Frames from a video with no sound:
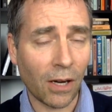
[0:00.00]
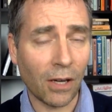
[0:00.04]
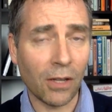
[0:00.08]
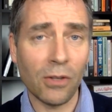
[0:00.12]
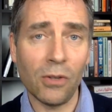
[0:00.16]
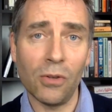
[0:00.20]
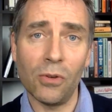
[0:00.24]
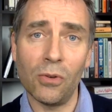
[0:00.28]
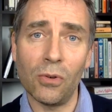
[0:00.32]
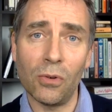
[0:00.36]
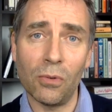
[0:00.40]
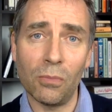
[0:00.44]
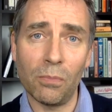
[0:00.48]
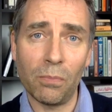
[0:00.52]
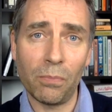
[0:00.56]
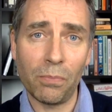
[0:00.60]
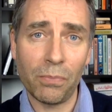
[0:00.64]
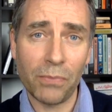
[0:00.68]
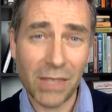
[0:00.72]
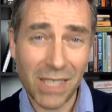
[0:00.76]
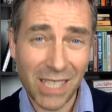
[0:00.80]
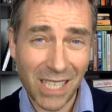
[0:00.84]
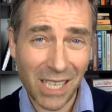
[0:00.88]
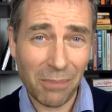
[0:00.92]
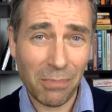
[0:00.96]
You're
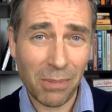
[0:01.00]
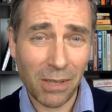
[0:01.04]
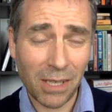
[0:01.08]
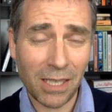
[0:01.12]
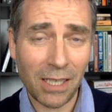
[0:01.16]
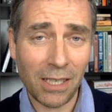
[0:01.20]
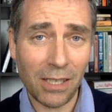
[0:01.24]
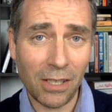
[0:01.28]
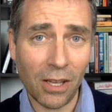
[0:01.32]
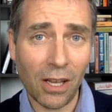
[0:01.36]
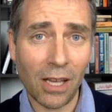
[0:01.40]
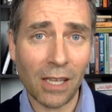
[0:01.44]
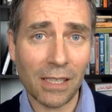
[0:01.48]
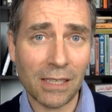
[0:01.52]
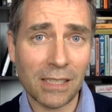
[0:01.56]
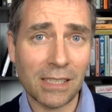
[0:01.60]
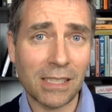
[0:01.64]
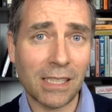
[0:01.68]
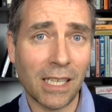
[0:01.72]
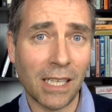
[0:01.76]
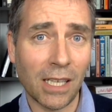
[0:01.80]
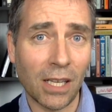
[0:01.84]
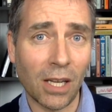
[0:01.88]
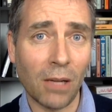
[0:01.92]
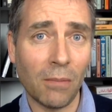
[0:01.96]
typically not
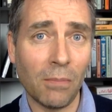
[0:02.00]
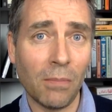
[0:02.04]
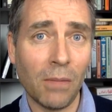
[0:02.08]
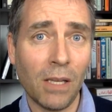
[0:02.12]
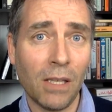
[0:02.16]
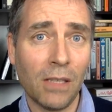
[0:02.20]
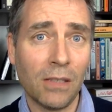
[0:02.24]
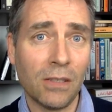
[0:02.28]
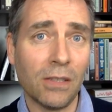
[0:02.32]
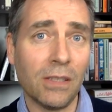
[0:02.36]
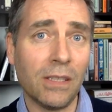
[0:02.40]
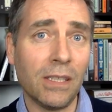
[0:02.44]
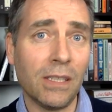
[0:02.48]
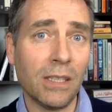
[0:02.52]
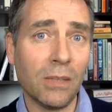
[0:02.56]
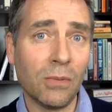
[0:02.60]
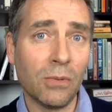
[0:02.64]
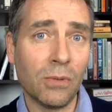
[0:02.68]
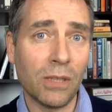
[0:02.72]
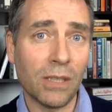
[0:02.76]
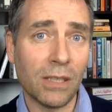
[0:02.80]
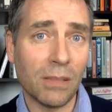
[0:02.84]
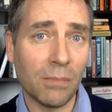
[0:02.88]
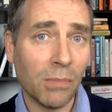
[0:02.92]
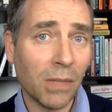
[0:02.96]
set up to deal with
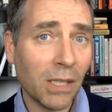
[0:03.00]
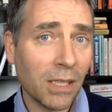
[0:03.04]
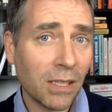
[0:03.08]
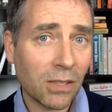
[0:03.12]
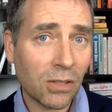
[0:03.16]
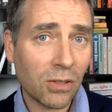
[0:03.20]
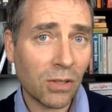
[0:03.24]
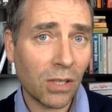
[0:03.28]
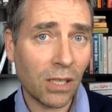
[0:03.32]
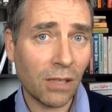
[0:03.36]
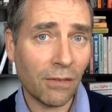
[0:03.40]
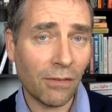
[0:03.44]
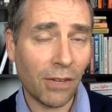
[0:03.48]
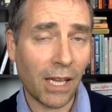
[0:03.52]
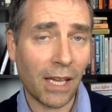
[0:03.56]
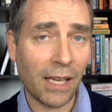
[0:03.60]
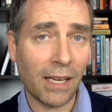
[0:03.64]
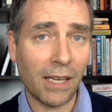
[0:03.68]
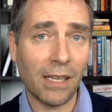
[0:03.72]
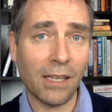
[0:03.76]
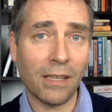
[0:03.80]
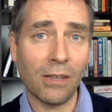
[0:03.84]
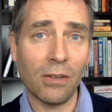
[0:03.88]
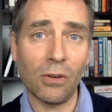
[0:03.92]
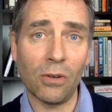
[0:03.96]
the administrative
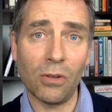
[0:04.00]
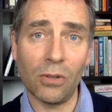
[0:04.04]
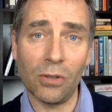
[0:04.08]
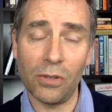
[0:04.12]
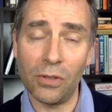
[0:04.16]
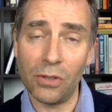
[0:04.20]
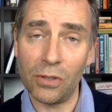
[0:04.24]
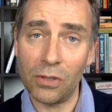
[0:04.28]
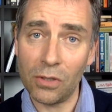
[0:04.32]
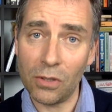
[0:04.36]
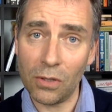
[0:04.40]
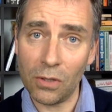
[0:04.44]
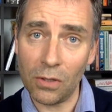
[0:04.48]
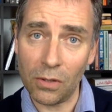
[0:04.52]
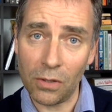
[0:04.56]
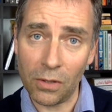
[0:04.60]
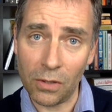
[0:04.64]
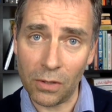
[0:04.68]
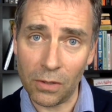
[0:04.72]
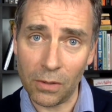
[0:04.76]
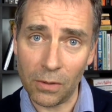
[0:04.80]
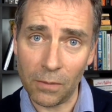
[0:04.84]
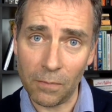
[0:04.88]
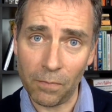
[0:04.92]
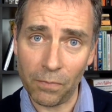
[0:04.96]
headache or
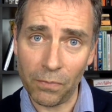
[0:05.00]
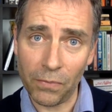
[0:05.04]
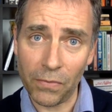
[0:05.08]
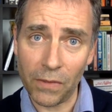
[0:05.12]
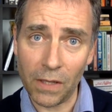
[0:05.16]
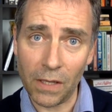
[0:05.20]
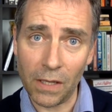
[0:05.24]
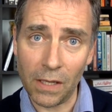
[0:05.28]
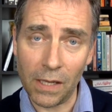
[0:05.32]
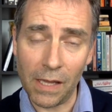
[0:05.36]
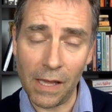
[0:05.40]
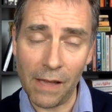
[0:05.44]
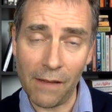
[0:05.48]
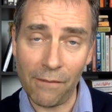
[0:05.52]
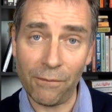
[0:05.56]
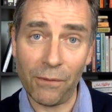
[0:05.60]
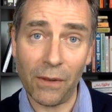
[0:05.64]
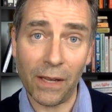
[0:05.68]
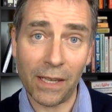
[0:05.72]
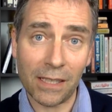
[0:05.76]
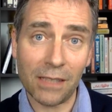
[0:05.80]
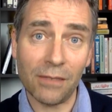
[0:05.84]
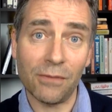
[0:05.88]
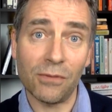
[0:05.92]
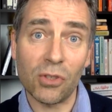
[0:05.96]
the
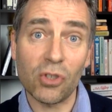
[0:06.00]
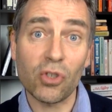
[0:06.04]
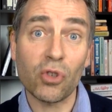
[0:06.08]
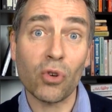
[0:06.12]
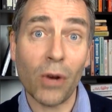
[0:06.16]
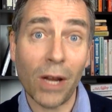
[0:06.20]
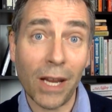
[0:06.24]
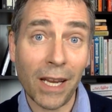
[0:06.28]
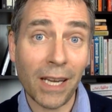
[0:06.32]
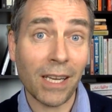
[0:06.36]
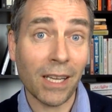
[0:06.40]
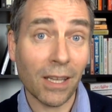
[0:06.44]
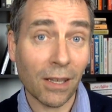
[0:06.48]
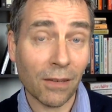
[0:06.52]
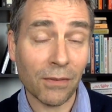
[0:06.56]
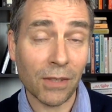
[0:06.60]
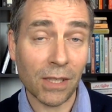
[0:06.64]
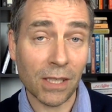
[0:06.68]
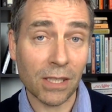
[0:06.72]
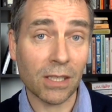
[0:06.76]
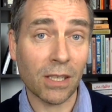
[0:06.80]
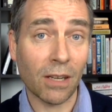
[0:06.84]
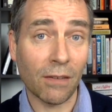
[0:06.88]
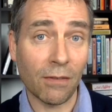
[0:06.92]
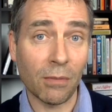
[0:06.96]
effective trading of
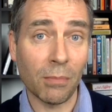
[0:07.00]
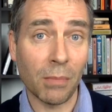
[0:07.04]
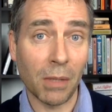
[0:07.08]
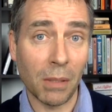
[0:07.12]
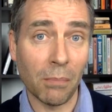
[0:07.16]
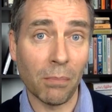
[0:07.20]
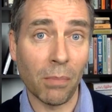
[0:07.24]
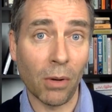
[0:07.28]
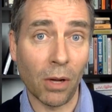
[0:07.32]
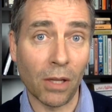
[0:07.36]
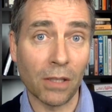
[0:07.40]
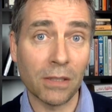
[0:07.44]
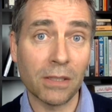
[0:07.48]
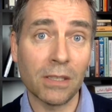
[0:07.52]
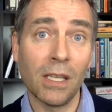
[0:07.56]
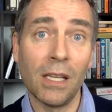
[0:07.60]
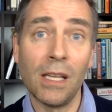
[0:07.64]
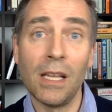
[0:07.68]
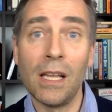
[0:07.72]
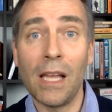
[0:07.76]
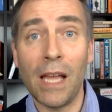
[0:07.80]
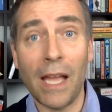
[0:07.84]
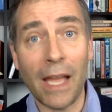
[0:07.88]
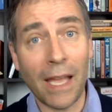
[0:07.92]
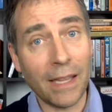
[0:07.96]
these government bonds,
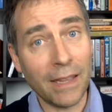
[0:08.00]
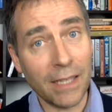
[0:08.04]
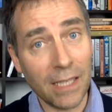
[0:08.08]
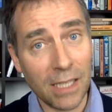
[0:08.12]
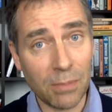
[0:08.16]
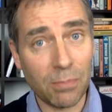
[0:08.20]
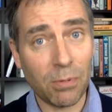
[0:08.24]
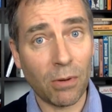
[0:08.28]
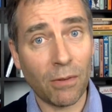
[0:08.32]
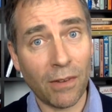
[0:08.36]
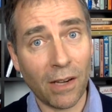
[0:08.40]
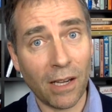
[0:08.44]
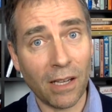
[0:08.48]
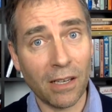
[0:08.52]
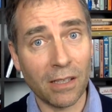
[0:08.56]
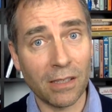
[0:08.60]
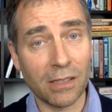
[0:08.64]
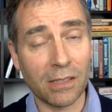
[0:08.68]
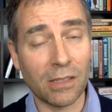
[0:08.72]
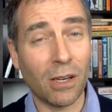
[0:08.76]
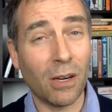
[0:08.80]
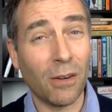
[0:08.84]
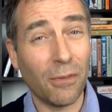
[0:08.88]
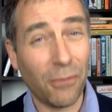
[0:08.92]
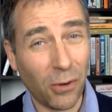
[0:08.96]
and these providers
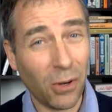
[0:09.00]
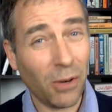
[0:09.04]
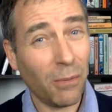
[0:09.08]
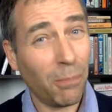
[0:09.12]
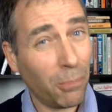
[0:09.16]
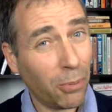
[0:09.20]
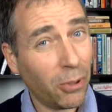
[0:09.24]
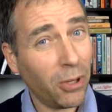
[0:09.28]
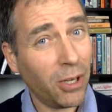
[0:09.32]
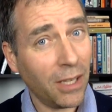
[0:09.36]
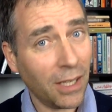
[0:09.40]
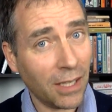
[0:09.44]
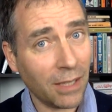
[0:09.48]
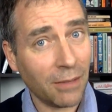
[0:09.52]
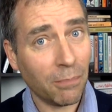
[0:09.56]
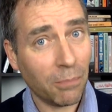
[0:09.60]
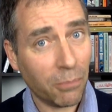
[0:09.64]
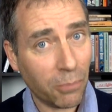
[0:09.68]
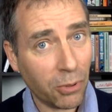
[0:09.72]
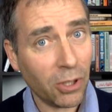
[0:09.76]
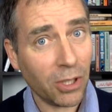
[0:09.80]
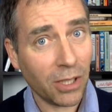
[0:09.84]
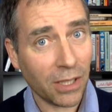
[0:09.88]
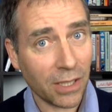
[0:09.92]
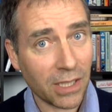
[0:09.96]
are for a pretty
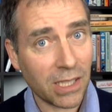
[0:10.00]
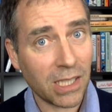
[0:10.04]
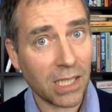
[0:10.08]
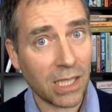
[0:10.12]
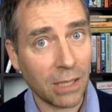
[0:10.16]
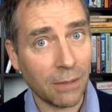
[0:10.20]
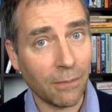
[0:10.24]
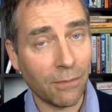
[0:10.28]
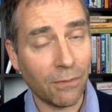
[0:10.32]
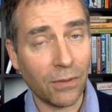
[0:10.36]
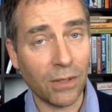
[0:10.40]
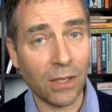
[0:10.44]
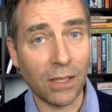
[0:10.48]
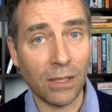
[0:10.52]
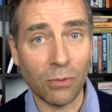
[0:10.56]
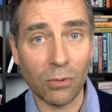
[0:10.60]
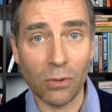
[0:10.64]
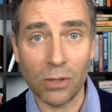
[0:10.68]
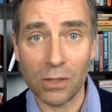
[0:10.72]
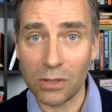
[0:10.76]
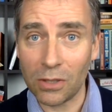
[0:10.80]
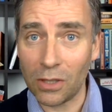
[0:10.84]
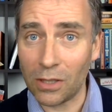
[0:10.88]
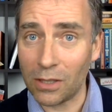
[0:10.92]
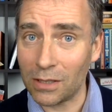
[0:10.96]
cheap fee. We're
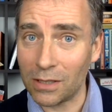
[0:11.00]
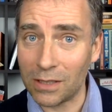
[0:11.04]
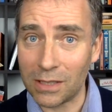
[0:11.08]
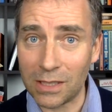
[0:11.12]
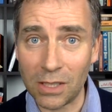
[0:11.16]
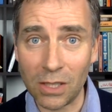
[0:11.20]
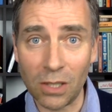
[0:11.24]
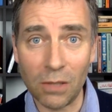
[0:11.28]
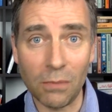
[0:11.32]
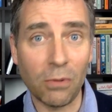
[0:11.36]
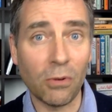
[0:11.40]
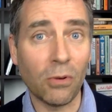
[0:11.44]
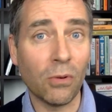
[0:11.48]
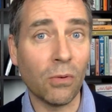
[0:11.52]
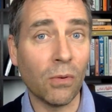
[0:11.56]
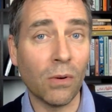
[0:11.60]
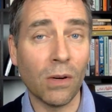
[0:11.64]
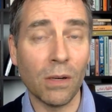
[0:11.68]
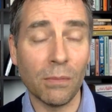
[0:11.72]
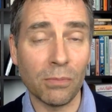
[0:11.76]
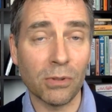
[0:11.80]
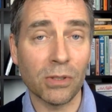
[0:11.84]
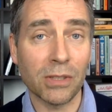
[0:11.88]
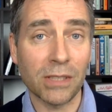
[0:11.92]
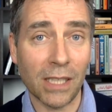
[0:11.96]
talking
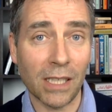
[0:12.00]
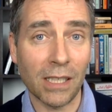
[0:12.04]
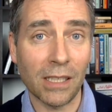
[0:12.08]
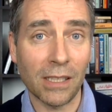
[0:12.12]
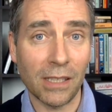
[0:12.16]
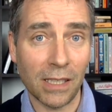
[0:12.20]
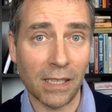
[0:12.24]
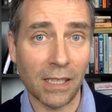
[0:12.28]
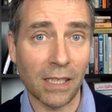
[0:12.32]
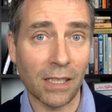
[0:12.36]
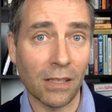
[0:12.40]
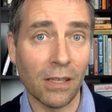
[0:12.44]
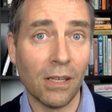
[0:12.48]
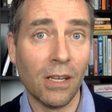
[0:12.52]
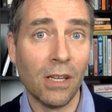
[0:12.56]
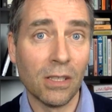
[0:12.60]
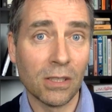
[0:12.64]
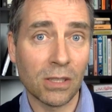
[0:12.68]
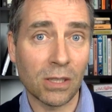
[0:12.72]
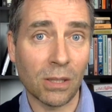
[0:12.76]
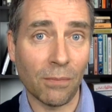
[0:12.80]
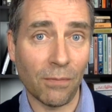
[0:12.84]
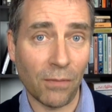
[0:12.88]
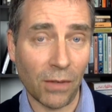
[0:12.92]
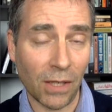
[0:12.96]
0.1% a year,
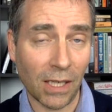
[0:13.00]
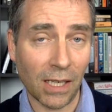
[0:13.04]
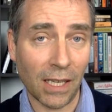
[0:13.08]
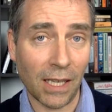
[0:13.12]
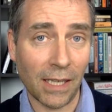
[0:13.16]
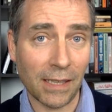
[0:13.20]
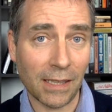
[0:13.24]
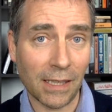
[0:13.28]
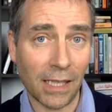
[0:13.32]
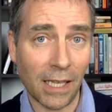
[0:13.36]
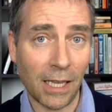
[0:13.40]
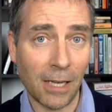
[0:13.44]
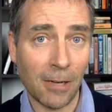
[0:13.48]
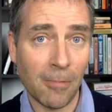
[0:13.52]
something like that.